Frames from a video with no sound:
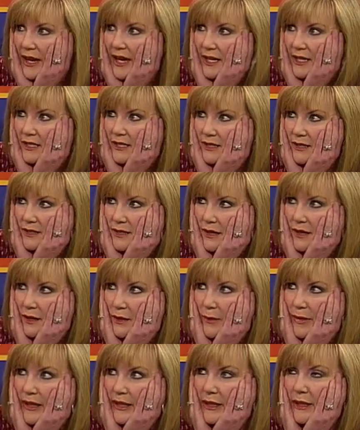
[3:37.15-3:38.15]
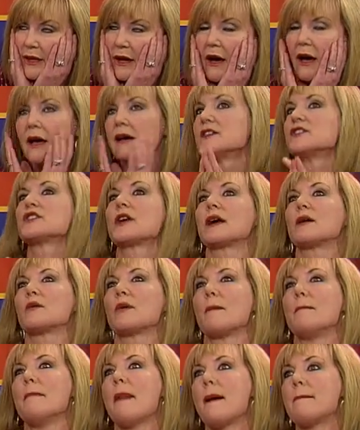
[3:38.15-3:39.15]
mm-hmm. ages? Oh my oh, gosh. I
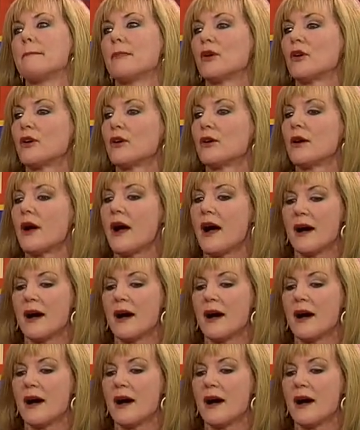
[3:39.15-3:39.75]
remember